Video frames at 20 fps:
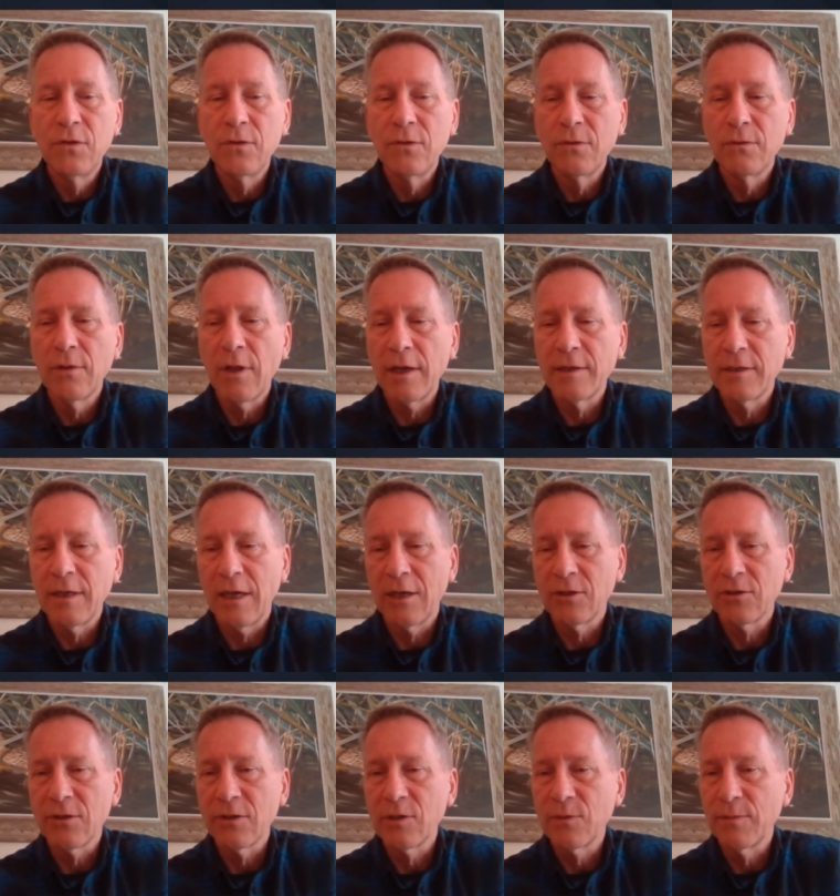to Los
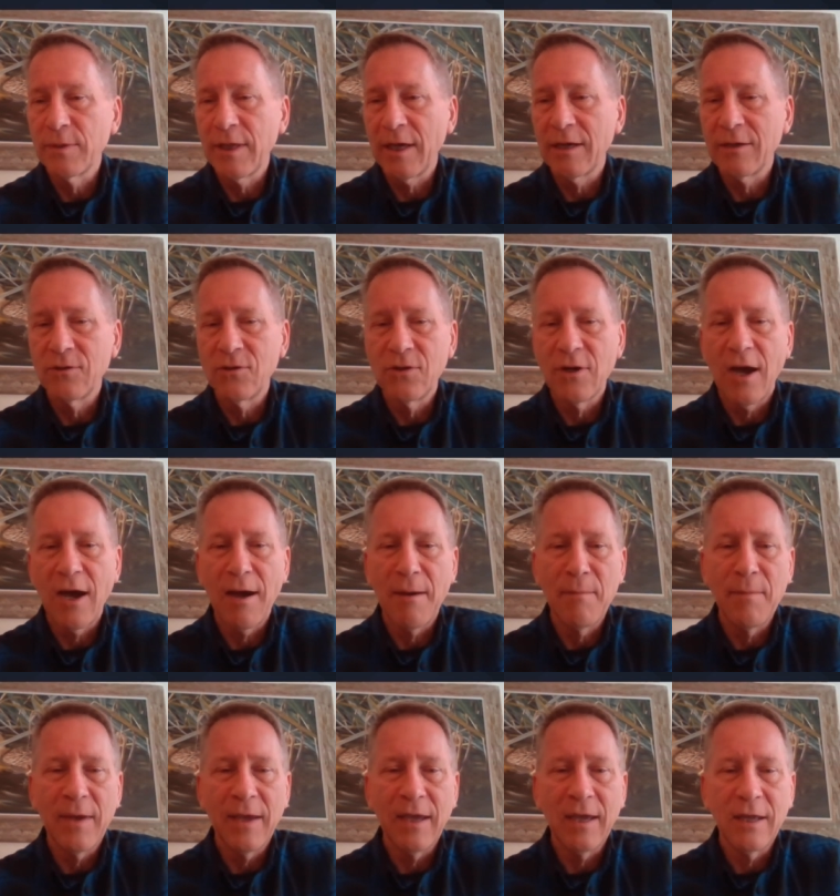Angeles without a
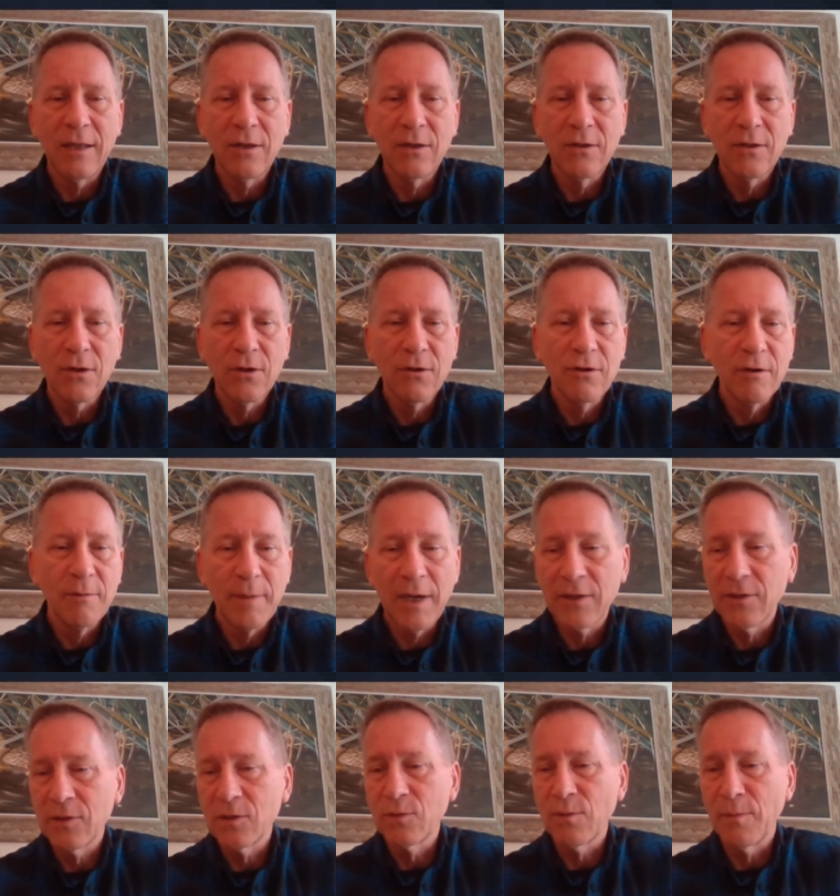job and heard
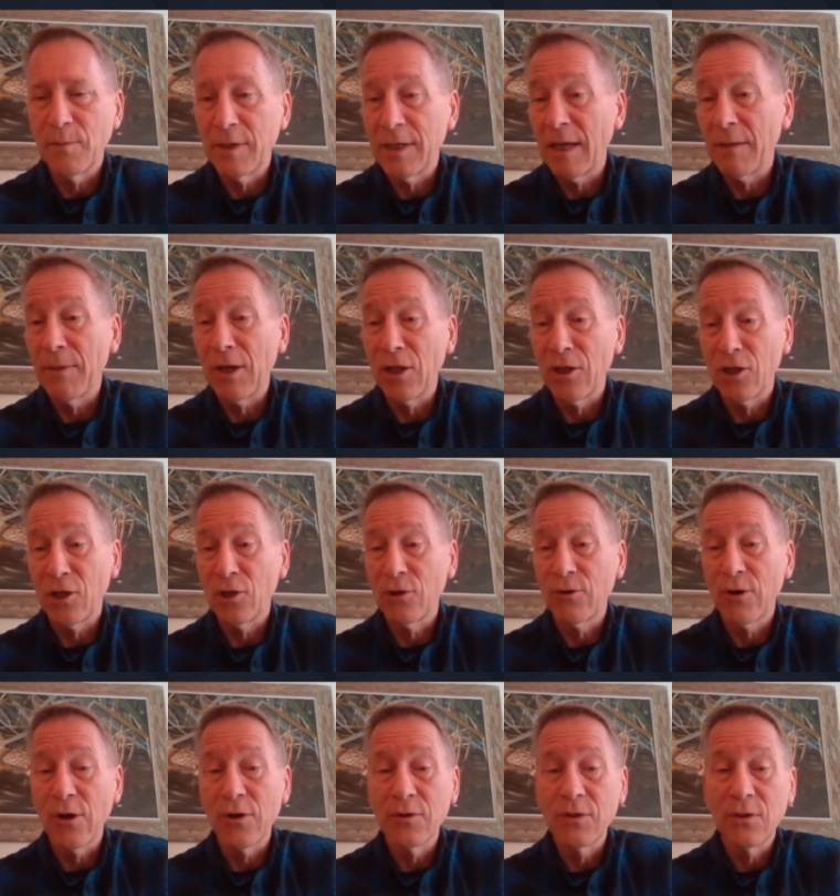about this woman named Ellen
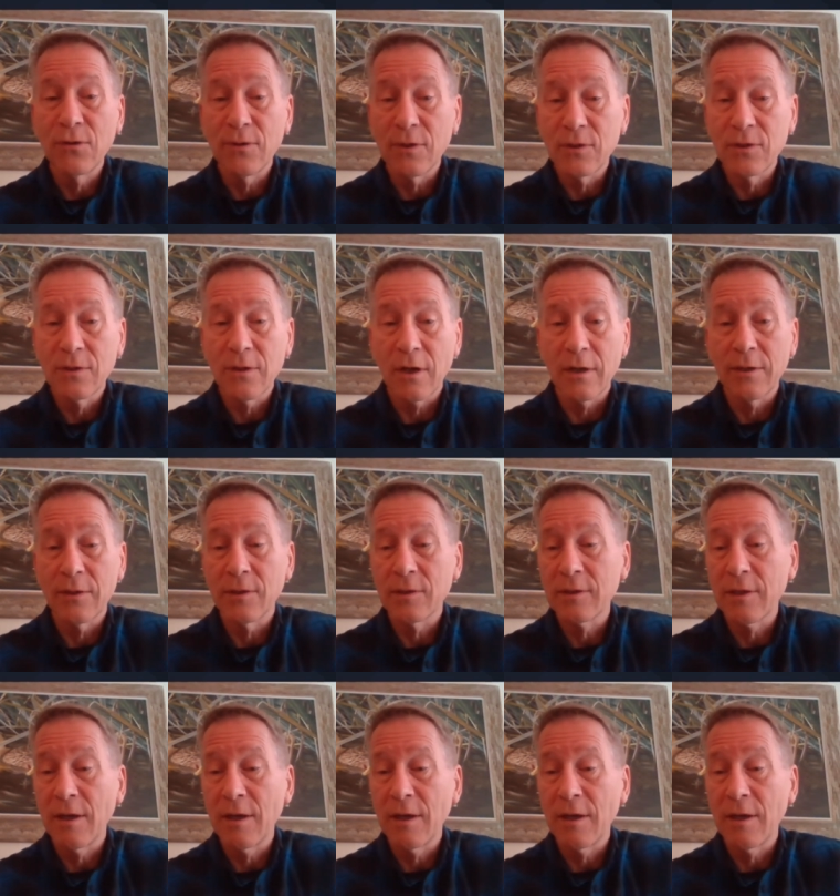Luros, who had started this